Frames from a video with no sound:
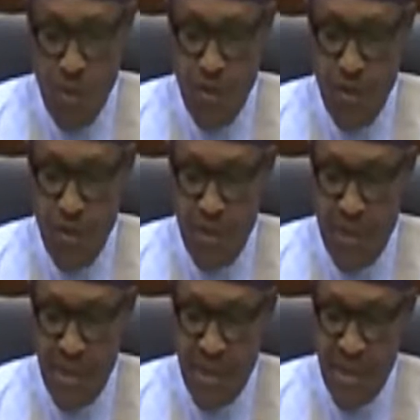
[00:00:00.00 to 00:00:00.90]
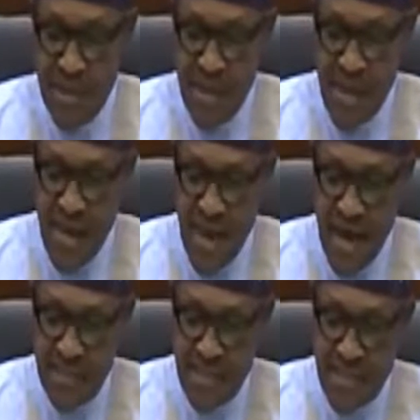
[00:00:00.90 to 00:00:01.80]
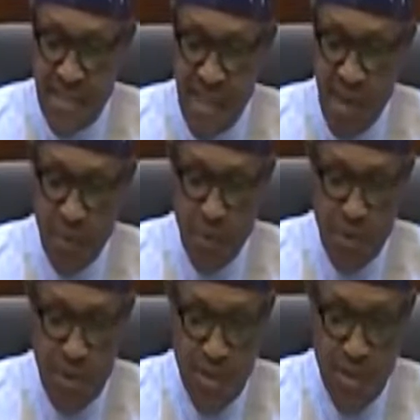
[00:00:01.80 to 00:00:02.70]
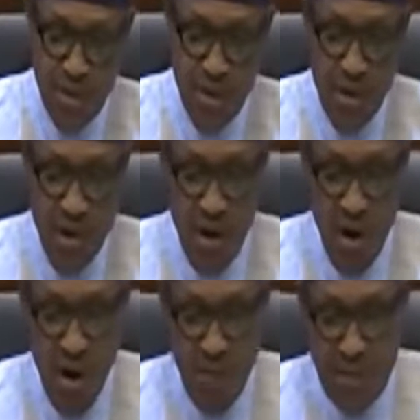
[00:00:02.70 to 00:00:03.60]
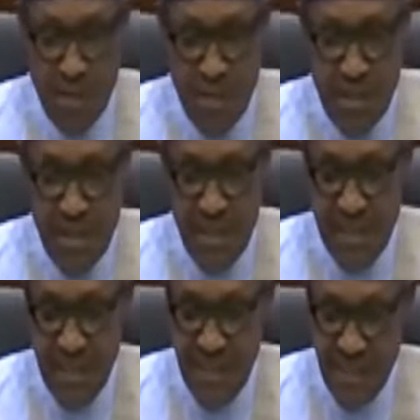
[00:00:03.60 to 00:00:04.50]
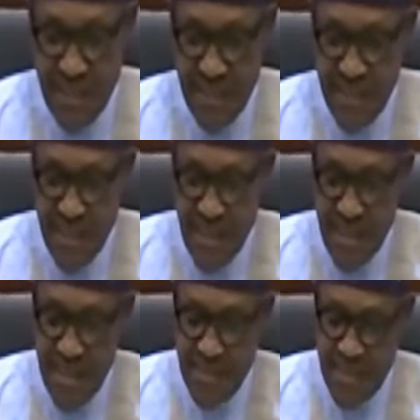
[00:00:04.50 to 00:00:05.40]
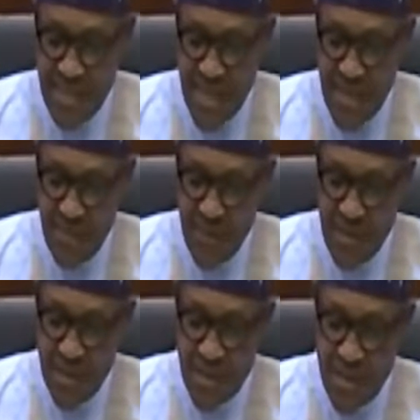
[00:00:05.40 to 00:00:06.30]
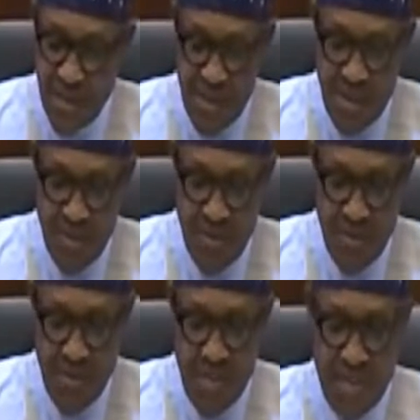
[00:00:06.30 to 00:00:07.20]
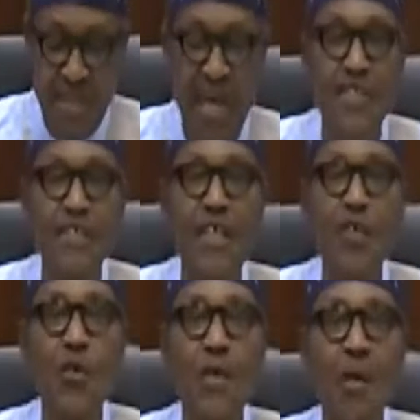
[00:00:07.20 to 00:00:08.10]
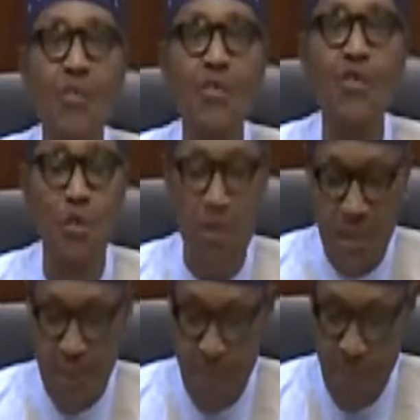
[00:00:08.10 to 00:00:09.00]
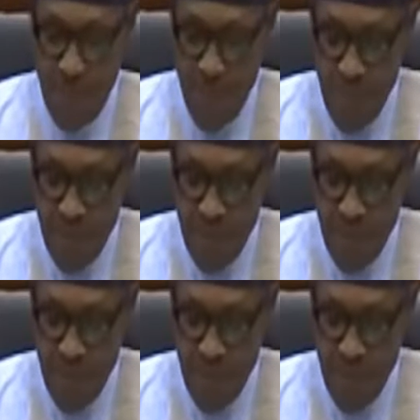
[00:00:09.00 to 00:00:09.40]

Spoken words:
We need to begin a sincere process of national healing, and this anniversary presents a genuine opportunity